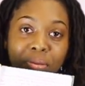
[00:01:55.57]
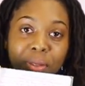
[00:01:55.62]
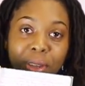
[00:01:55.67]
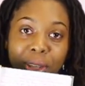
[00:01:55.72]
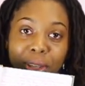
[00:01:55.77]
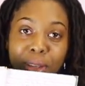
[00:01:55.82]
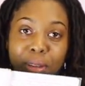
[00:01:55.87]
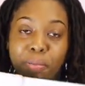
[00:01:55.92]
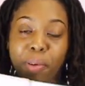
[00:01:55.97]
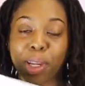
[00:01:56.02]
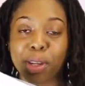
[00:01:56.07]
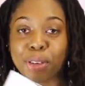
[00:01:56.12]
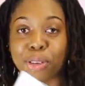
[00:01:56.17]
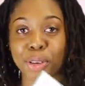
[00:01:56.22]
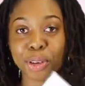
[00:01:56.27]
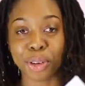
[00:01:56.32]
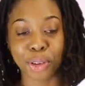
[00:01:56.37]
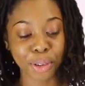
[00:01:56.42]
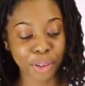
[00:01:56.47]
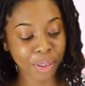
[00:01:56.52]
This is my
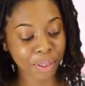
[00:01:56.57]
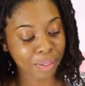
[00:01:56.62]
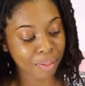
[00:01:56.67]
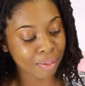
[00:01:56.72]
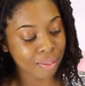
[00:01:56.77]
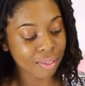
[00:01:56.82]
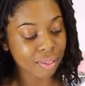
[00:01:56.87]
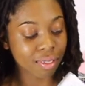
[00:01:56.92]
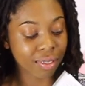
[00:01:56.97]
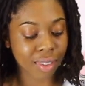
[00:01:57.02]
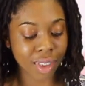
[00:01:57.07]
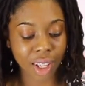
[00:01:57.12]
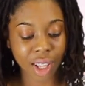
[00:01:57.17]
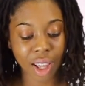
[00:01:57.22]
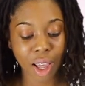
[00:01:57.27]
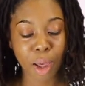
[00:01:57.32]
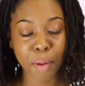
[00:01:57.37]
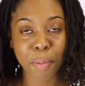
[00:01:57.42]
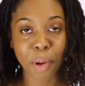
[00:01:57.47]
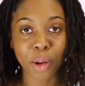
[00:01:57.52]
journal.
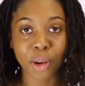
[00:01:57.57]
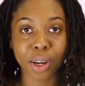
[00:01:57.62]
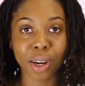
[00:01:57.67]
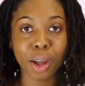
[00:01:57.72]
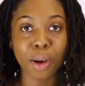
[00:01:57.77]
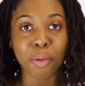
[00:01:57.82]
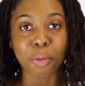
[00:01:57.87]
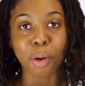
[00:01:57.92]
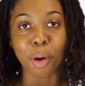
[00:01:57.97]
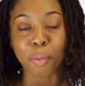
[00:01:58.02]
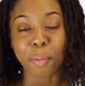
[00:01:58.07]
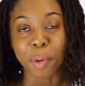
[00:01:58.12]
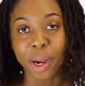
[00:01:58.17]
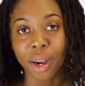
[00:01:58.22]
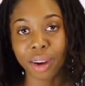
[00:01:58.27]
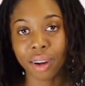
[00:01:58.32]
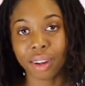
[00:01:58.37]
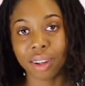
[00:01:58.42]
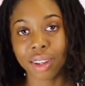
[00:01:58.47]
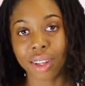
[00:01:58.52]
I bought it at
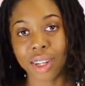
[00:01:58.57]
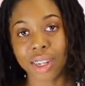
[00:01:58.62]
Walmart